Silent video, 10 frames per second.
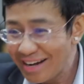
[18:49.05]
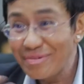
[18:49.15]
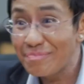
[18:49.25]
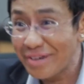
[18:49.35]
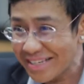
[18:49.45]

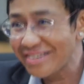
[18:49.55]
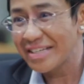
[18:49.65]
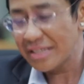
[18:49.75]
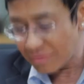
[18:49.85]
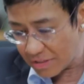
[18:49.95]
I'm depressing
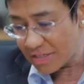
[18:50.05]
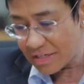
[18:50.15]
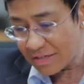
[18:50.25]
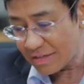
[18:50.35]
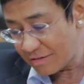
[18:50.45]
myself.
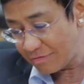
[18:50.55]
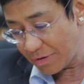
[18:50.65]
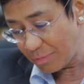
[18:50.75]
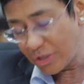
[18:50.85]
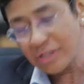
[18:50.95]
This is a,
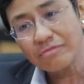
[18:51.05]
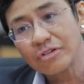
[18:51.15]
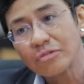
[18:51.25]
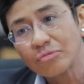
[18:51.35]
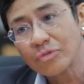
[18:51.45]
a more
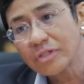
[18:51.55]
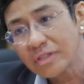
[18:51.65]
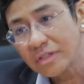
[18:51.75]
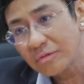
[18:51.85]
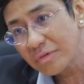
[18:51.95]
difficult
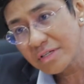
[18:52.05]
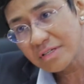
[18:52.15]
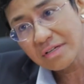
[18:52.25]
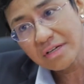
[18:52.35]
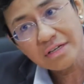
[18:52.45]
world than it
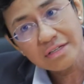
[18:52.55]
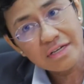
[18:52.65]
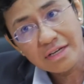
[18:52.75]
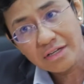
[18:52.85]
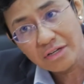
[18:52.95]
was, say, a, a,
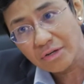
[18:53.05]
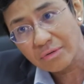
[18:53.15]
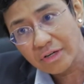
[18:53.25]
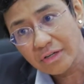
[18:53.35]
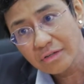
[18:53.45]
decade
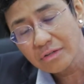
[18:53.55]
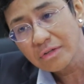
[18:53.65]
ago, it's right?